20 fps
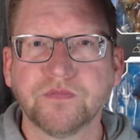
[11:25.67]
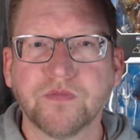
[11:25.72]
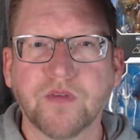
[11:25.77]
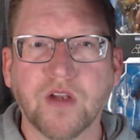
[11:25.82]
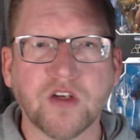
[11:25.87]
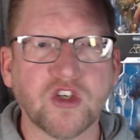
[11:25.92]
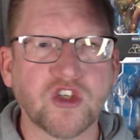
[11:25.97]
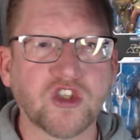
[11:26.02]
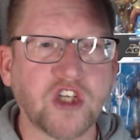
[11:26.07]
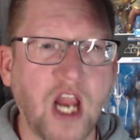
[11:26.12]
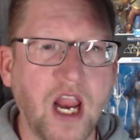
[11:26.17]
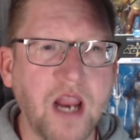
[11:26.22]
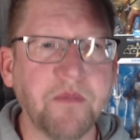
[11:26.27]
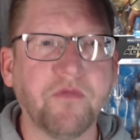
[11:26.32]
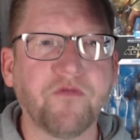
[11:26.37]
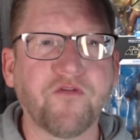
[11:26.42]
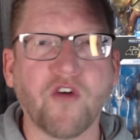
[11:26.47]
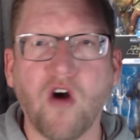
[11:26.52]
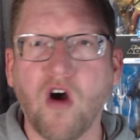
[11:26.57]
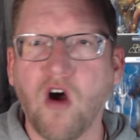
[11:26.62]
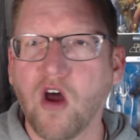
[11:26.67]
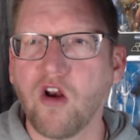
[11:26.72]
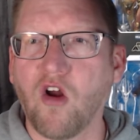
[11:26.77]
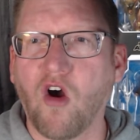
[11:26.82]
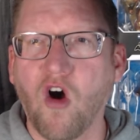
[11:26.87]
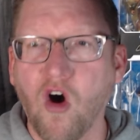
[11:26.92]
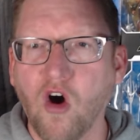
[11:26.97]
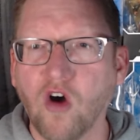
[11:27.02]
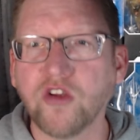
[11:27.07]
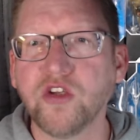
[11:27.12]
And shame on
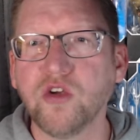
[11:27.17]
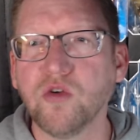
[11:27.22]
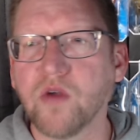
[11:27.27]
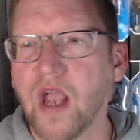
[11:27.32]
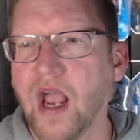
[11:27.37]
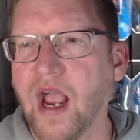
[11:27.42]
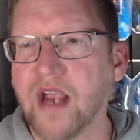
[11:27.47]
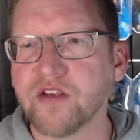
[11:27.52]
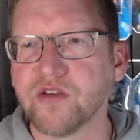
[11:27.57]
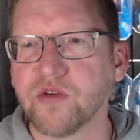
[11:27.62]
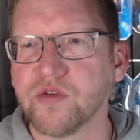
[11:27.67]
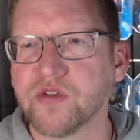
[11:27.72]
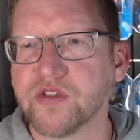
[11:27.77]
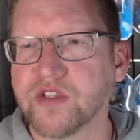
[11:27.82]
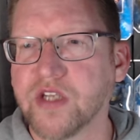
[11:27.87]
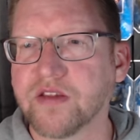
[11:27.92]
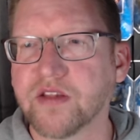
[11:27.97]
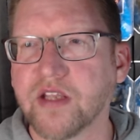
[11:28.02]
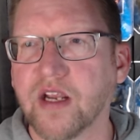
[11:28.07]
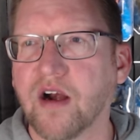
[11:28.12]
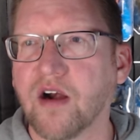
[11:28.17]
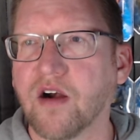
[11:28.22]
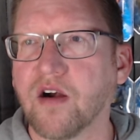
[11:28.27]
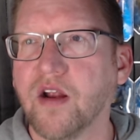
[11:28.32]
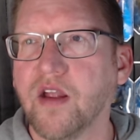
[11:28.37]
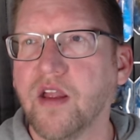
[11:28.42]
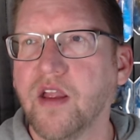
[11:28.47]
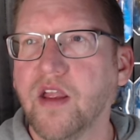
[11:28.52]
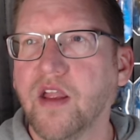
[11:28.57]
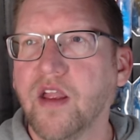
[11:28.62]
all you guys who sit there
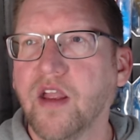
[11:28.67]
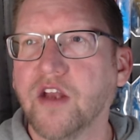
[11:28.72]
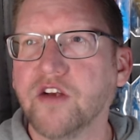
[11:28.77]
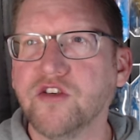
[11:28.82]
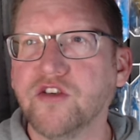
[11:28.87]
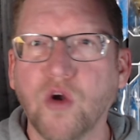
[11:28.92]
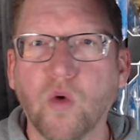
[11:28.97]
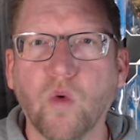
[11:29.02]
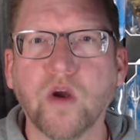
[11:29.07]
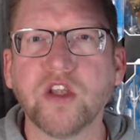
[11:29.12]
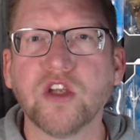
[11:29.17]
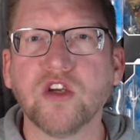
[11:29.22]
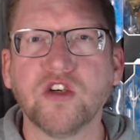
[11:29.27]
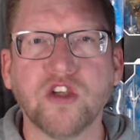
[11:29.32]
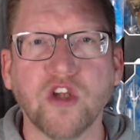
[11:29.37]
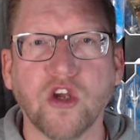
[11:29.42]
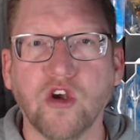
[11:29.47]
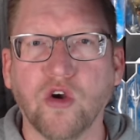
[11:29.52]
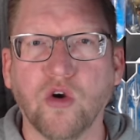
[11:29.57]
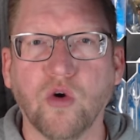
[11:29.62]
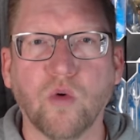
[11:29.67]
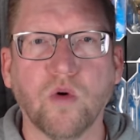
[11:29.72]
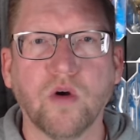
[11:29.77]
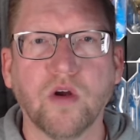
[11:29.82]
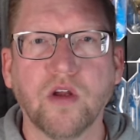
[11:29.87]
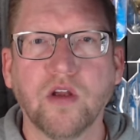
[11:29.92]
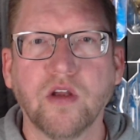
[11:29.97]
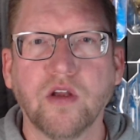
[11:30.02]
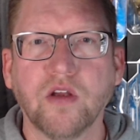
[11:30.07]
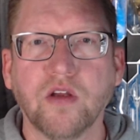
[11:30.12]
and do what you do
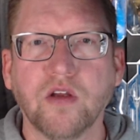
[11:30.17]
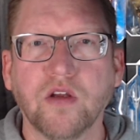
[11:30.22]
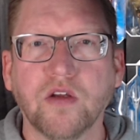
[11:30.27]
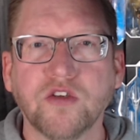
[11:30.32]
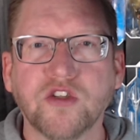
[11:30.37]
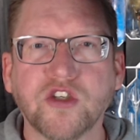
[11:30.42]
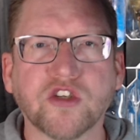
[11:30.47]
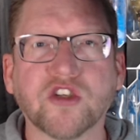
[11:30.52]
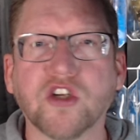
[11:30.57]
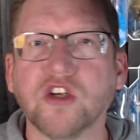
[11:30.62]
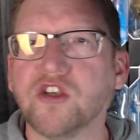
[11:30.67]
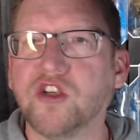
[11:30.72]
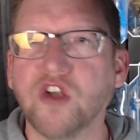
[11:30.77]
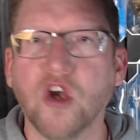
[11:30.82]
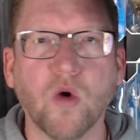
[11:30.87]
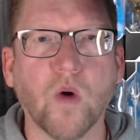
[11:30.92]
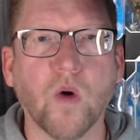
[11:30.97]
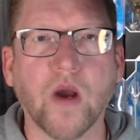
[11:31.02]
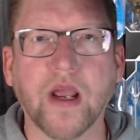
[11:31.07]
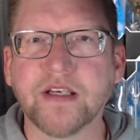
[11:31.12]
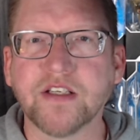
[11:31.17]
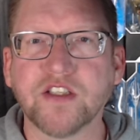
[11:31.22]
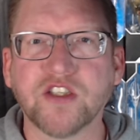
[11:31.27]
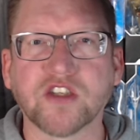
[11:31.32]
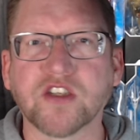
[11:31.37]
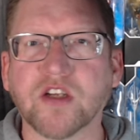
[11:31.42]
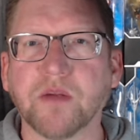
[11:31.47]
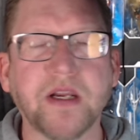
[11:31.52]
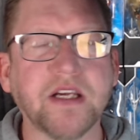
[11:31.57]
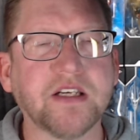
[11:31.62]
just to do it, just
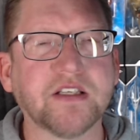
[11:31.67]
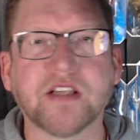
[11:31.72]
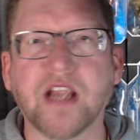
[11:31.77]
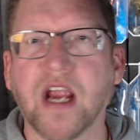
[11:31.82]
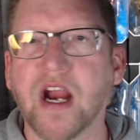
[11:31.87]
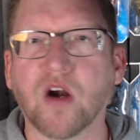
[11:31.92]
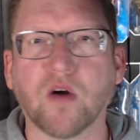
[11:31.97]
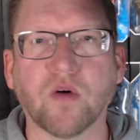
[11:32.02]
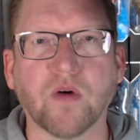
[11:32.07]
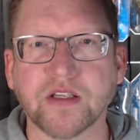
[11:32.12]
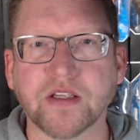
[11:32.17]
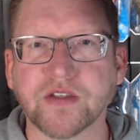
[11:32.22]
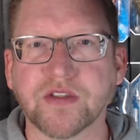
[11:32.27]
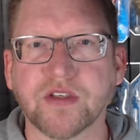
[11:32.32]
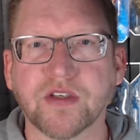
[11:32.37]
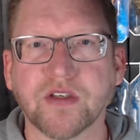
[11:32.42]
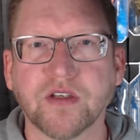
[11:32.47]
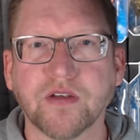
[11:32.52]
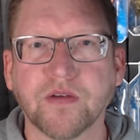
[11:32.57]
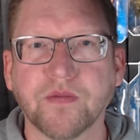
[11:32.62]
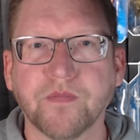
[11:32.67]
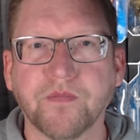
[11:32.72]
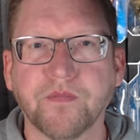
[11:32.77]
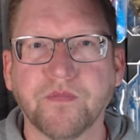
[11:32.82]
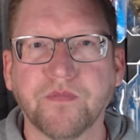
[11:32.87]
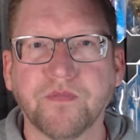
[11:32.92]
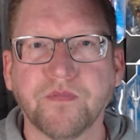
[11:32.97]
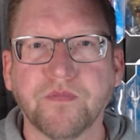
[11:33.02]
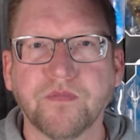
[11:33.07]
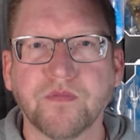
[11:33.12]
to be terrorists.
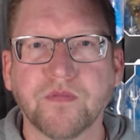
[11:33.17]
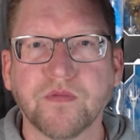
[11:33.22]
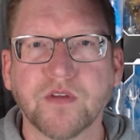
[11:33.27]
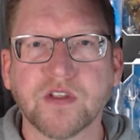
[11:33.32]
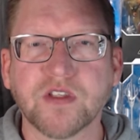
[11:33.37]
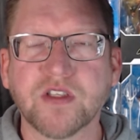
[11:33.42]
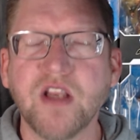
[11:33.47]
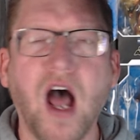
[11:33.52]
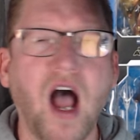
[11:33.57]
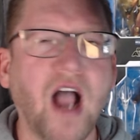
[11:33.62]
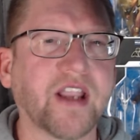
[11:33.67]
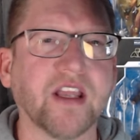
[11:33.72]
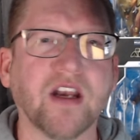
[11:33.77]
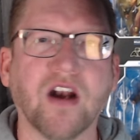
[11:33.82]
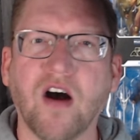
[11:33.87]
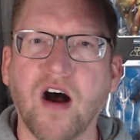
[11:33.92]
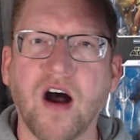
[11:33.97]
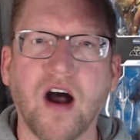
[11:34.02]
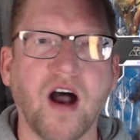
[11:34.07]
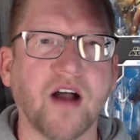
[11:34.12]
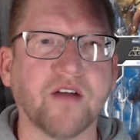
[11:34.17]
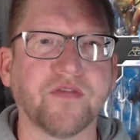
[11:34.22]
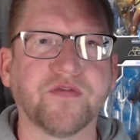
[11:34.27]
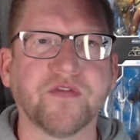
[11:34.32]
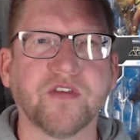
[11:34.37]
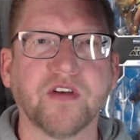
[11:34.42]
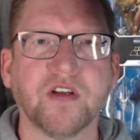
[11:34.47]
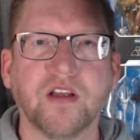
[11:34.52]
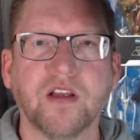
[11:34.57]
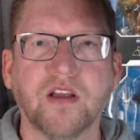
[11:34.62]
Just knock it off.
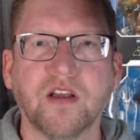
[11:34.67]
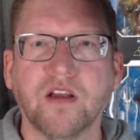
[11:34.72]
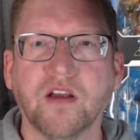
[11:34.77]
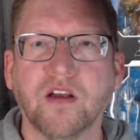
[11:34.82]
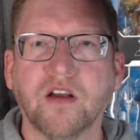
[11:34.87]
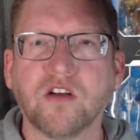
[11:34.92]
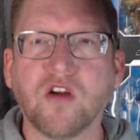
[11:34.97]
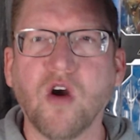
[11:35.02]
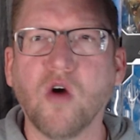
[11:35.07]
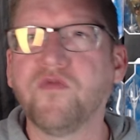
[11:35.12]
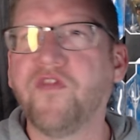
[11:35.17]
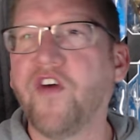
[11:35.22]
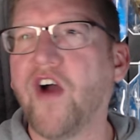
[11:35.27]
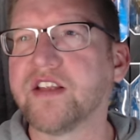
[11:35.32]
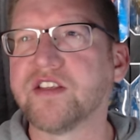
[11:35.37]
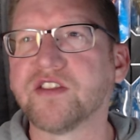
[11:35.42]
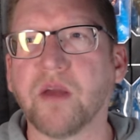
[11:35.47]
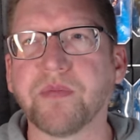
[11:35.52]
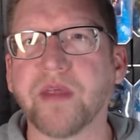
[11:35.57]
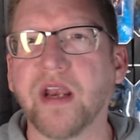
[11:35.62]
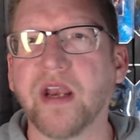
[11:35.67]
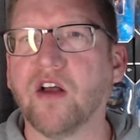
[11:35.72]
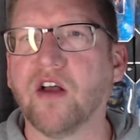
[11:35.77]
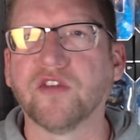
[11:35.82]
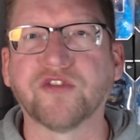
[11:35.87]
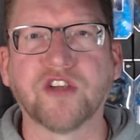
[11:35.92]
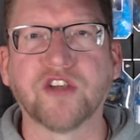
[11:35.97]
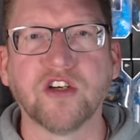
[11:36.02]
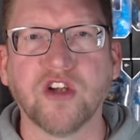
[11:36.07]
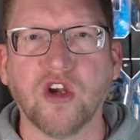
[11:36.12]
Go find something
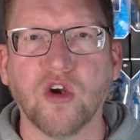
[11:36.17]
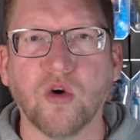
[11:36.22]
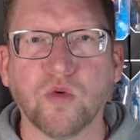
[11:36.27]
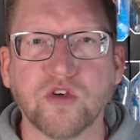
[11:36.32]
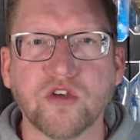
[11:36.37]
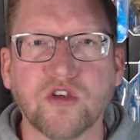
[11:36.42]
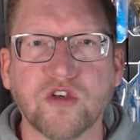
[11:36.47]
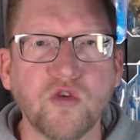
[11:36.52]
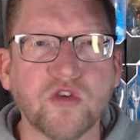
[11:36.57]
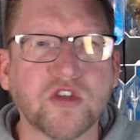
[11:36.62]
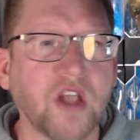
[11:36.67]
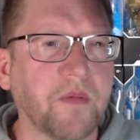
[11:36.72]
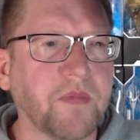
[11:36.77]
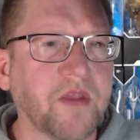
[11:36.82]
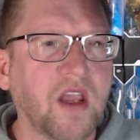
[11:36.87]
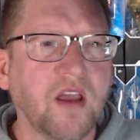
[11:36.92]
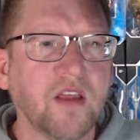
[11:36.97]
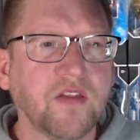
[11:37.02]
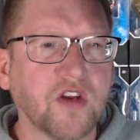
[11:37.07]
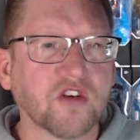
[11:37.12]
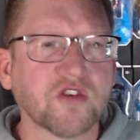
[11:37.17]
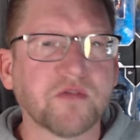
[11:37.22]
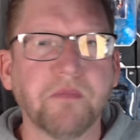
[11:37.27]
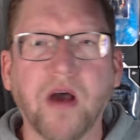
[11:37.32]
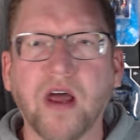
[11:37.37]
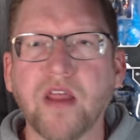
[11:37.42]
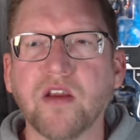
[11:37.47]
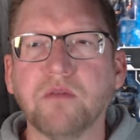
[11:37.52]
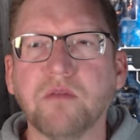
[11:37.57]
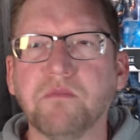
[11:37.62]
else to do. Do something. There's
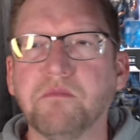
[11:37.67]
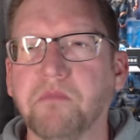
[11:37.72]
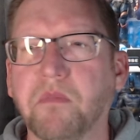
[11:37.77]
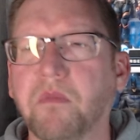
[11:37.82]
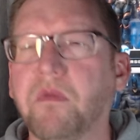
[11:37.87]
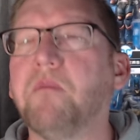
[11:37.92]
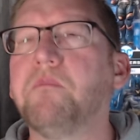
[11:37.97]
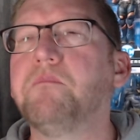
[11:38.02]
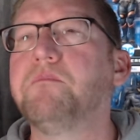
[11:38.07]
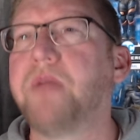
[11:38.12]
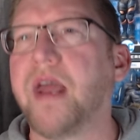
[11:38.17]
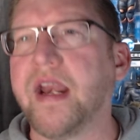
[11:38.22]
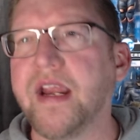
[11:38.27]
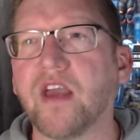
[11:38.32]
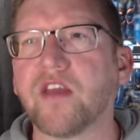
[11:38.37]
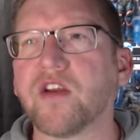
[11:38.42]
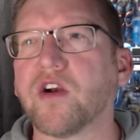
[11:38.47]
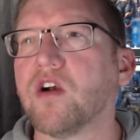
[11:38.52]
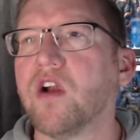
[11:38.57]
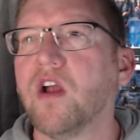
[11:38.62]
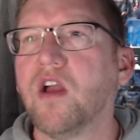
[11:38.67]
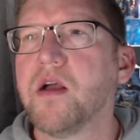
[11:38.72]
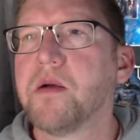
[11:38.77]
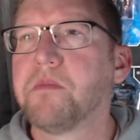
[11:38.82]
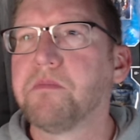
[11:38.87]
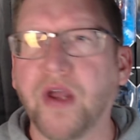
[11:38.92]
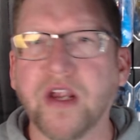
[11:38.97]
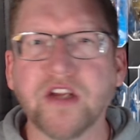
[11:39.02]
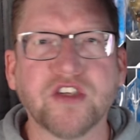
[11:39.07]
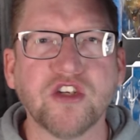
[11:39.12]
many other
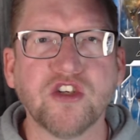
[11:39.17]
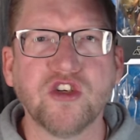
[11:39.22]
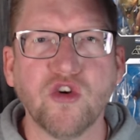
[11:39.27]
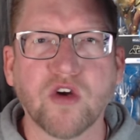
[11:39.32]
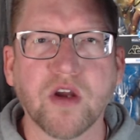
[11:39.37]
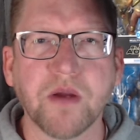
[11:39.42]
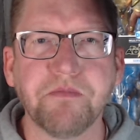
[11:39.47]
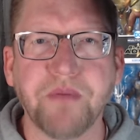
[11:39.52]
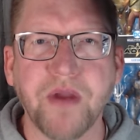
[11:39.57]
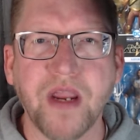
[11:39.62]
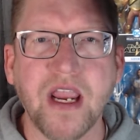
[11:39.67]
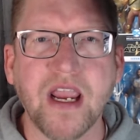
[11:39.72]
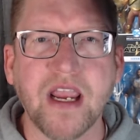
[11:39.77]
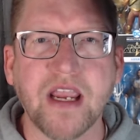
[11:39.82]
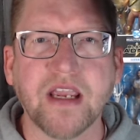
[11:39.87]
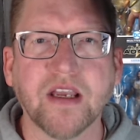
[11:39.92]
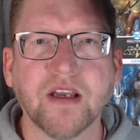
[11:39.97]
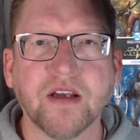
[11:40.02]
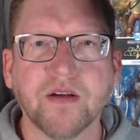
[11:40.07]
places you could be